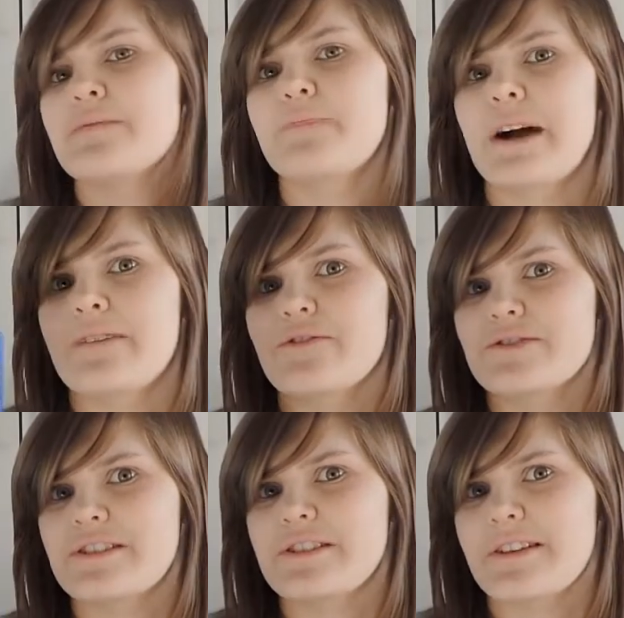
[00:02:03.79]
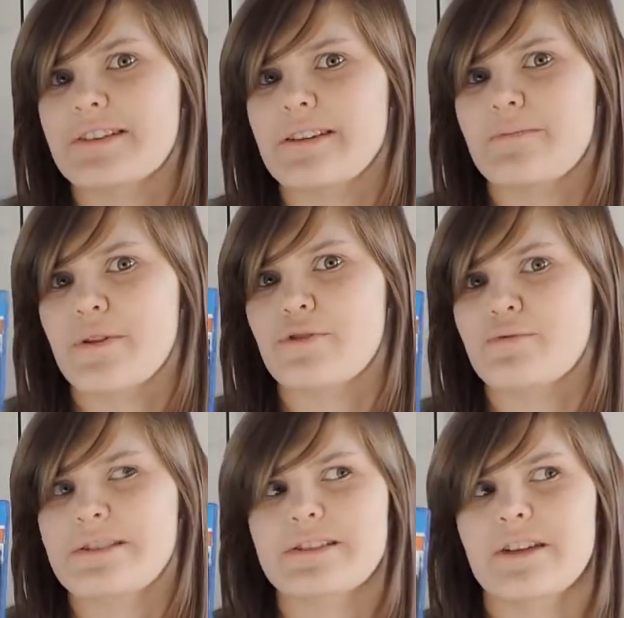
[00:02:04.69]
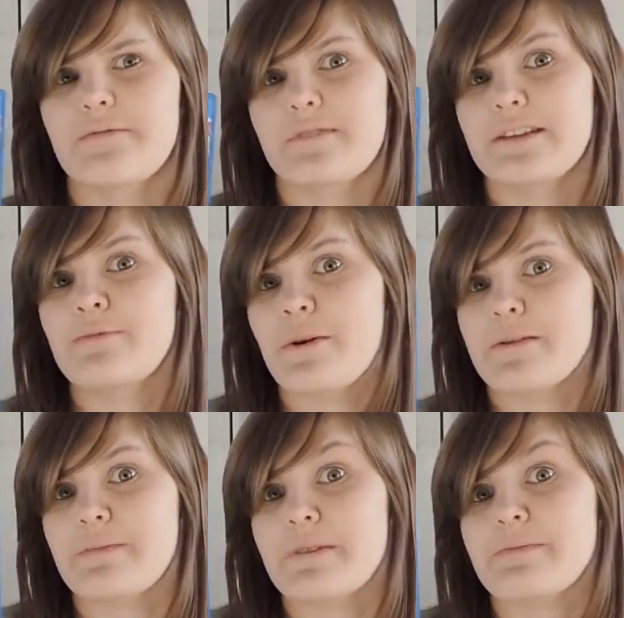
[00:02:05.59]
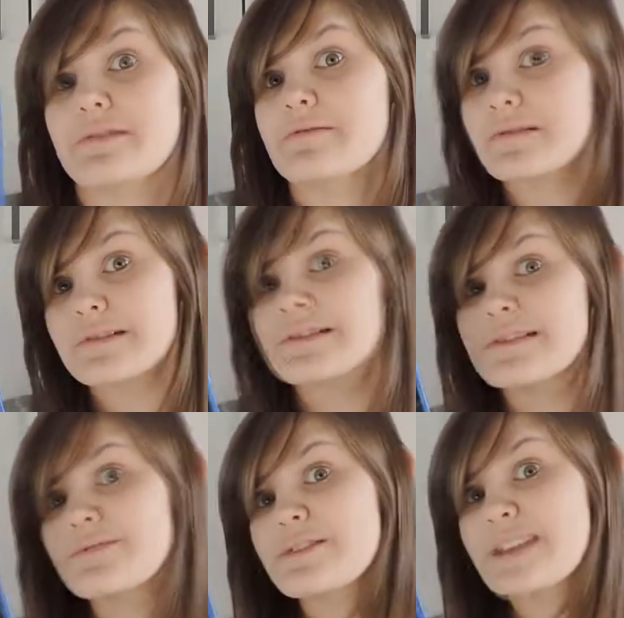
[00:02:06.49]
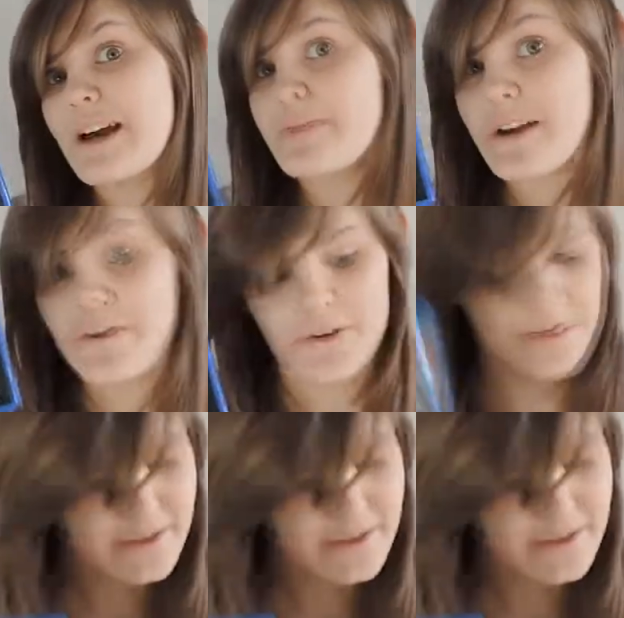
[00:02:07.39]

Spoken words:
But I haven't got to the nighttime mode, which I'm really worried about, but we'll see how we go.